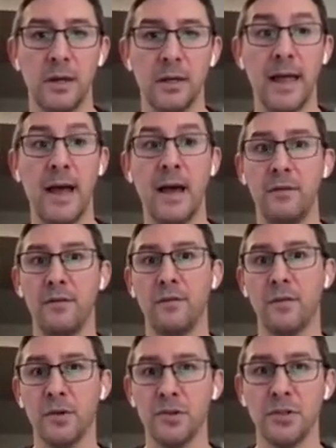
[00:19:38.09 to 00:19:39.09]
a live
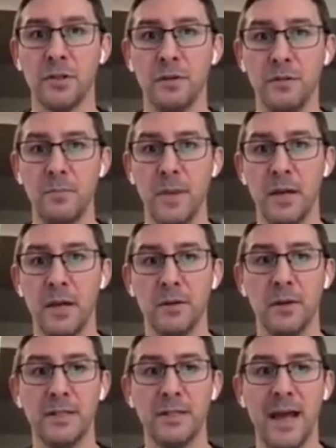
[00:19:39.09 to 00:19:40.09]
version of the
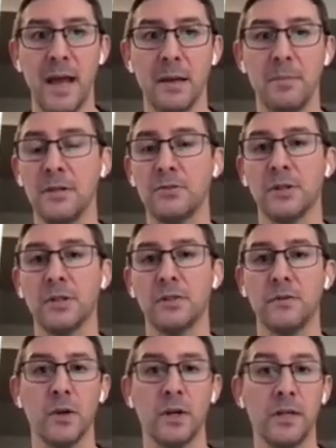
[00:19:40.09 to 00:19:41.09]
MITRE ATT&CK
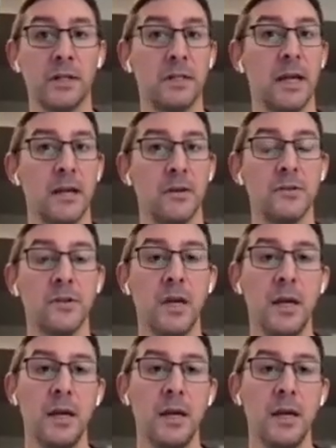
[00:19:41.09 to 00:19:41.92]
matrix for containers.